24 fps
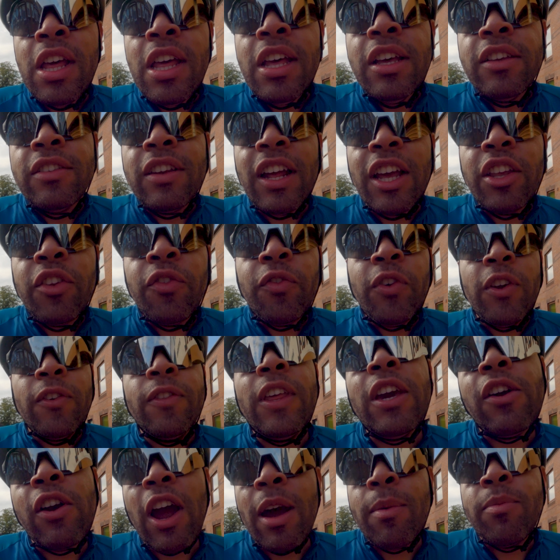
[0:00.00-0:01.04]
so that's 50
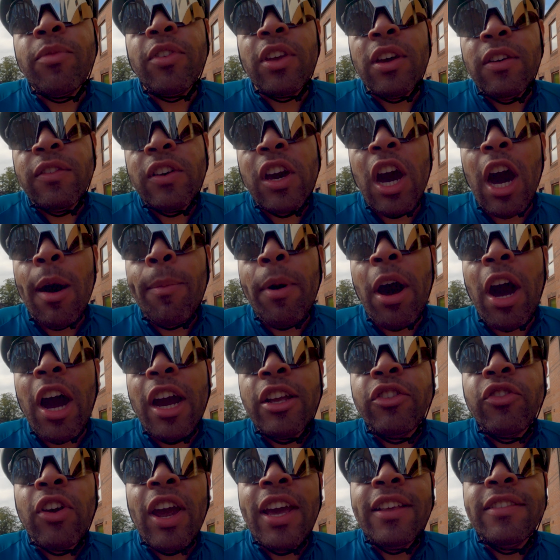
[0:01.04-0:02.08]
grams of
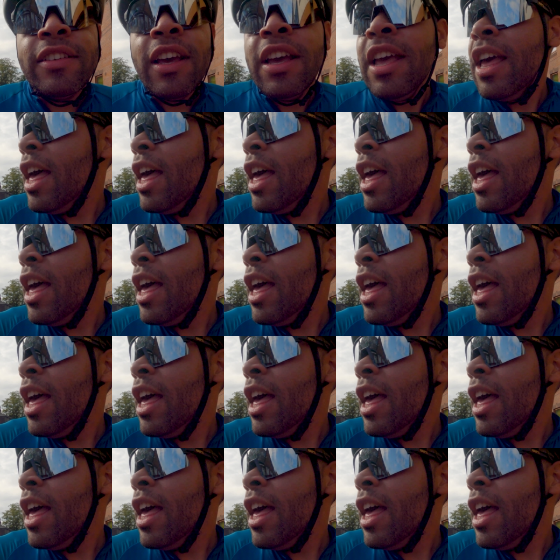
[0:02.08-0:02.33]
carbohydrates.